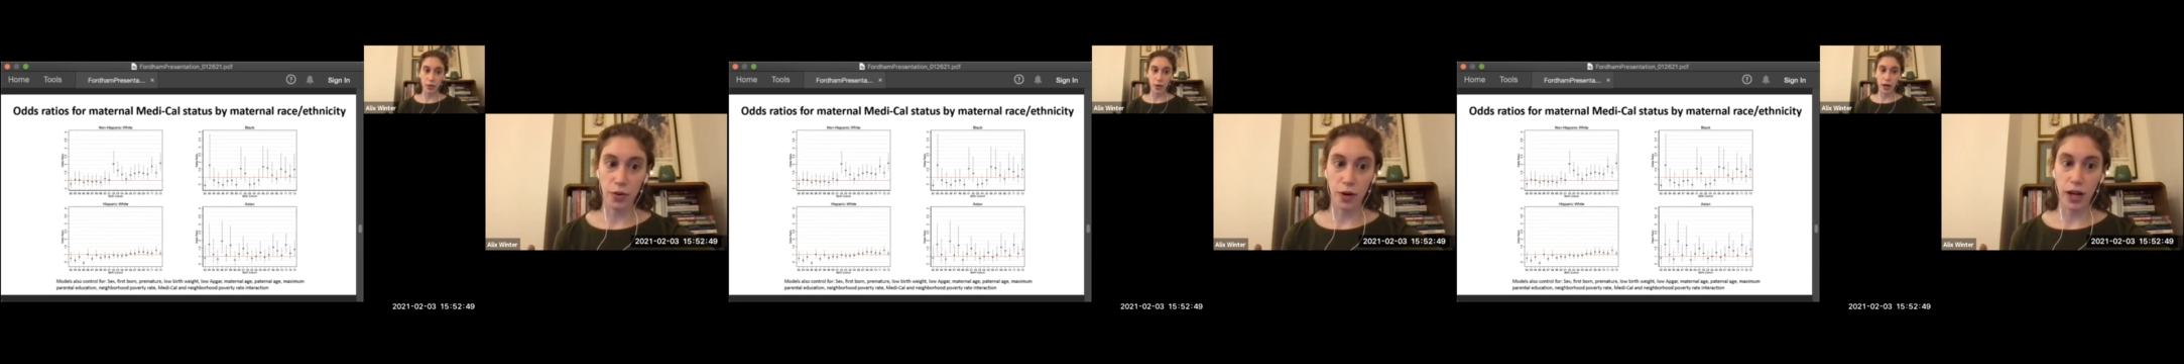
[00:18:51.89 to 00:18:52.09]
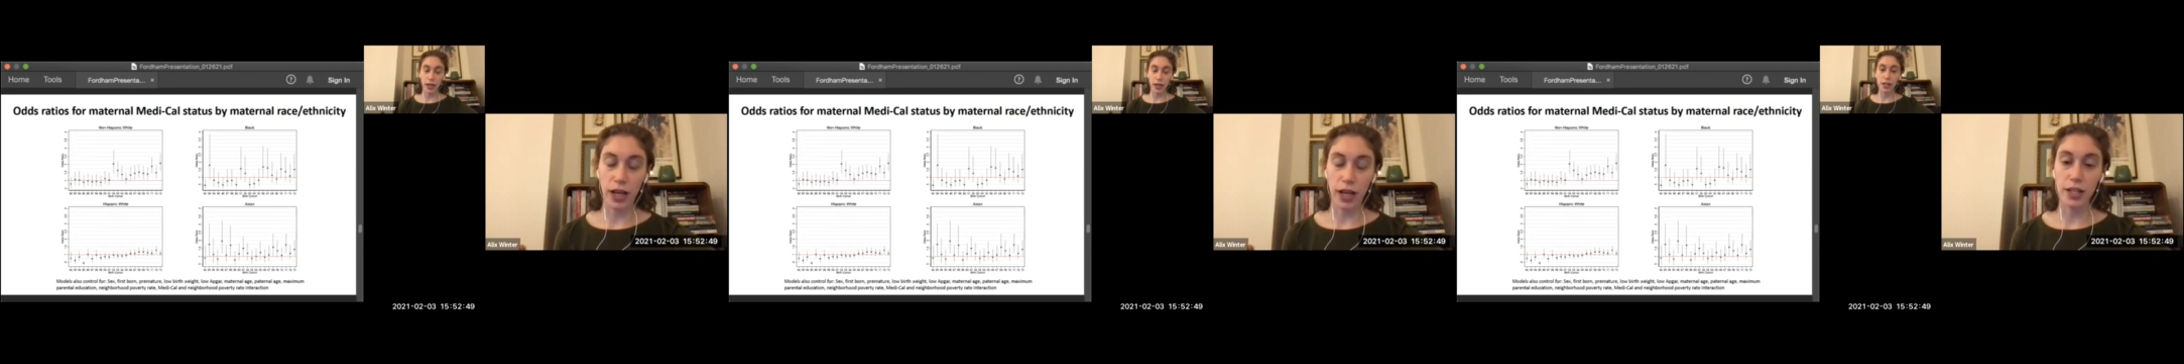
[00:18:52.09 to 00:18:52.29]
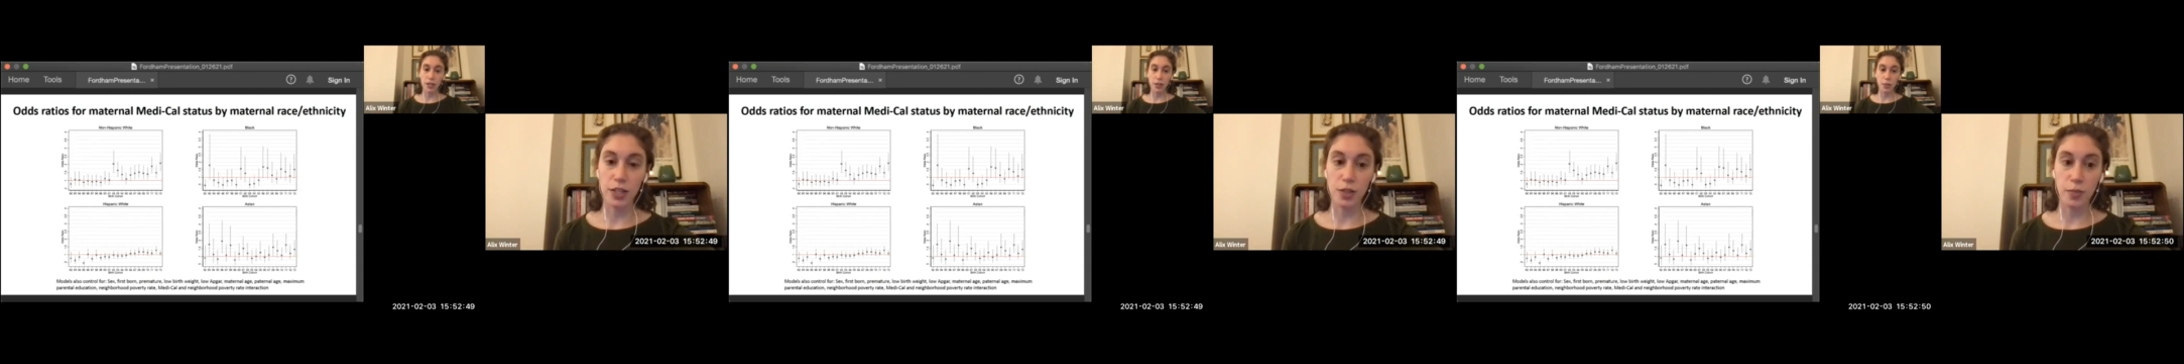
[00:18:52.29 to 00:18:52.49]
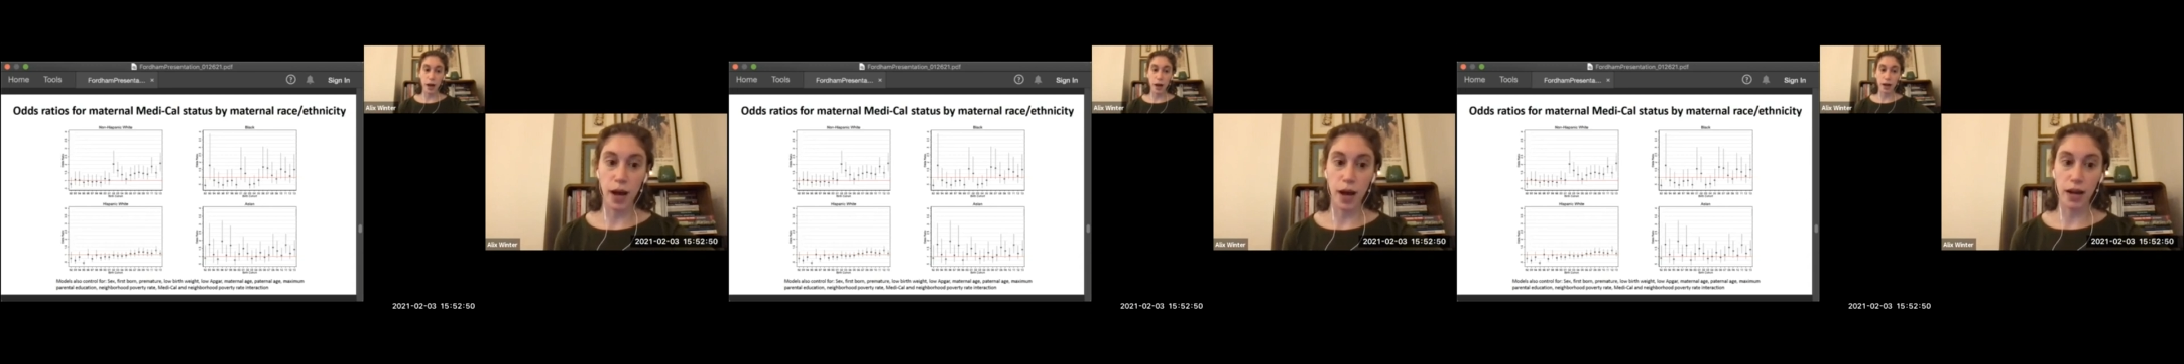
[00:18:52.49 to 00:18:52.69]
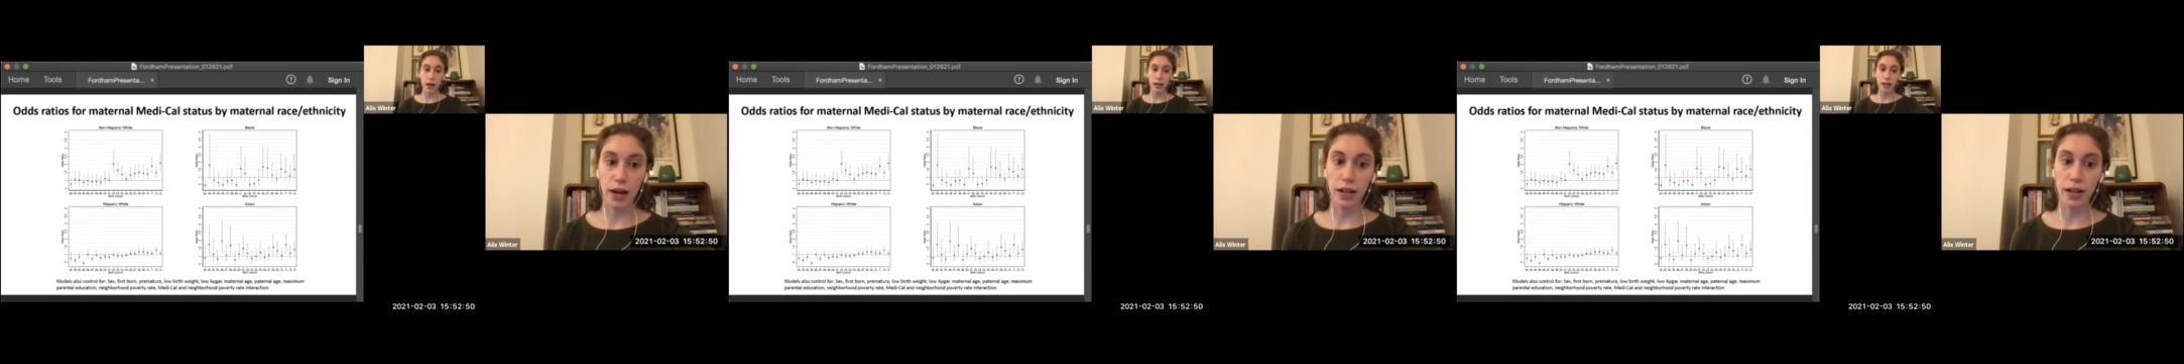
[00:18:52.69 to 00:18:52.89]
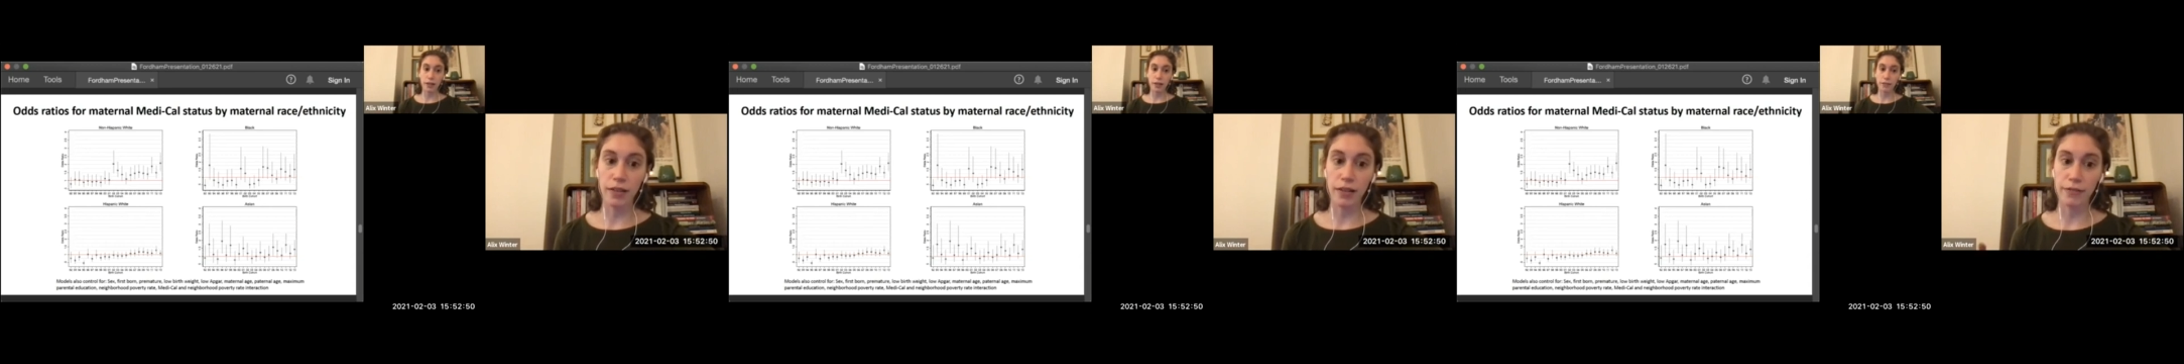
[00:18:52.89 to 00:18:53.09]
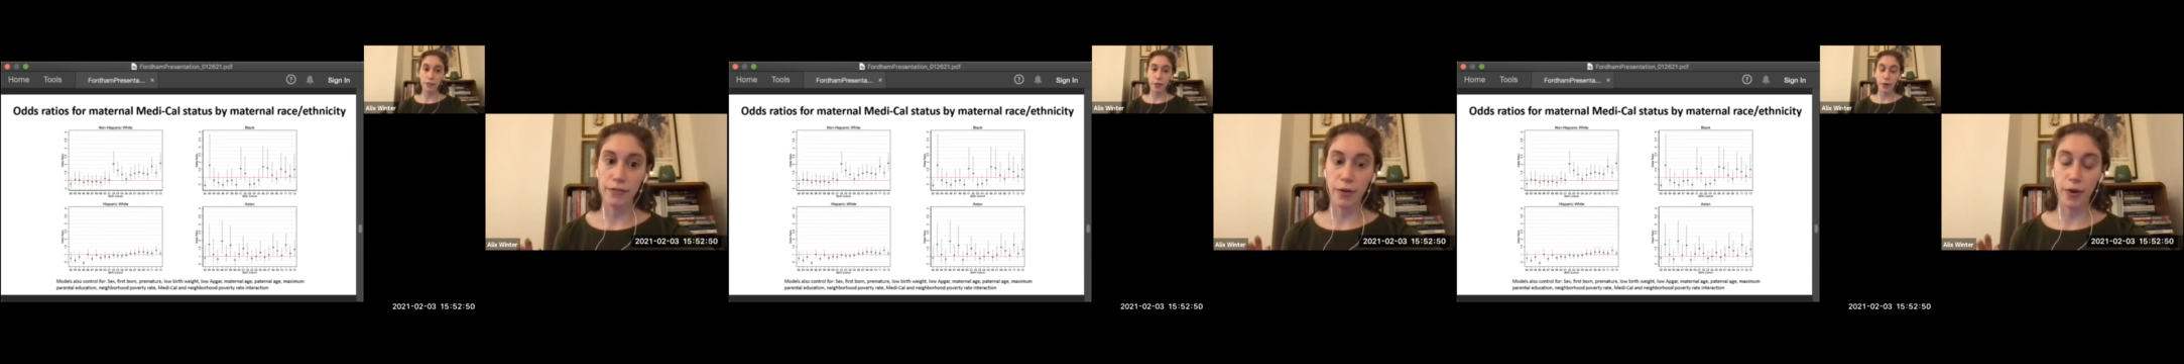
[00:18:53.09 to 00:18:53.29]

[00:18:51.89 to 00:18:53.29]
for each model